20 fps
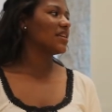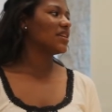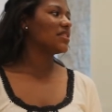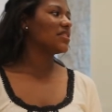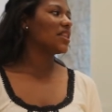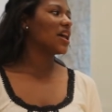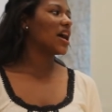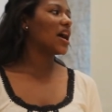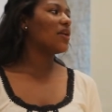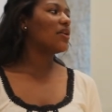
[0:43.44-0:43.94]

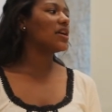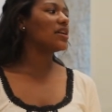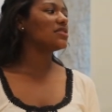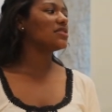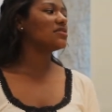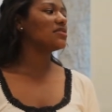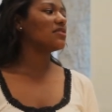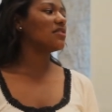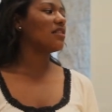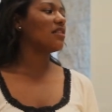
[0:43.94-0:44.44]
Thou hast
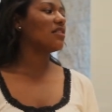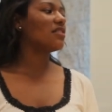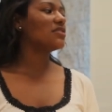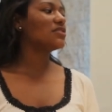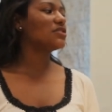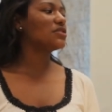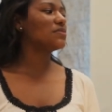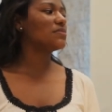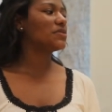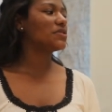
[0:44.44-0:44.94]
the gall
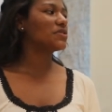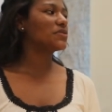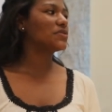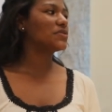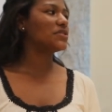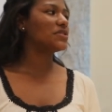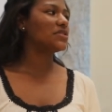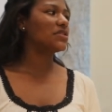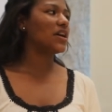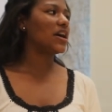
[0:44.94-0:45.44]
to be
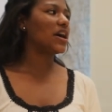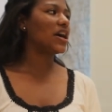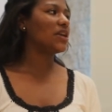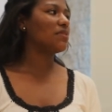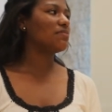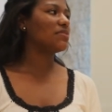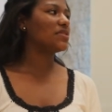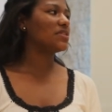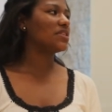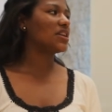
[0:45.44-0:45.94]
cruel to I,
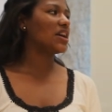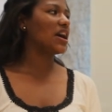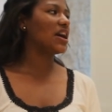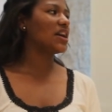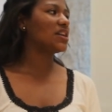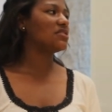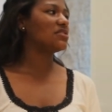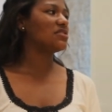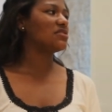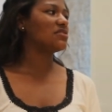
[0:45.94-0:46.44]
but
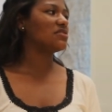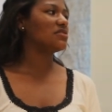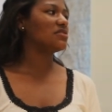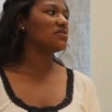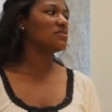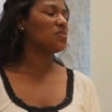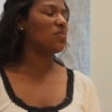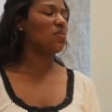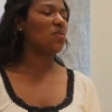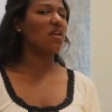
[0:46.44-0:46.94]
kind to
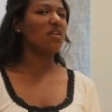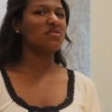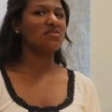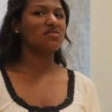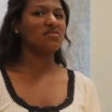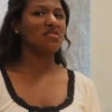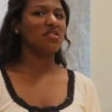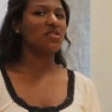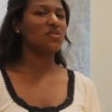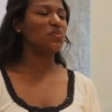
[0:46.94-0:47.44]
this
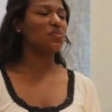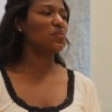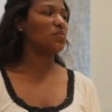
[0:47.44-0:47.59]
wanton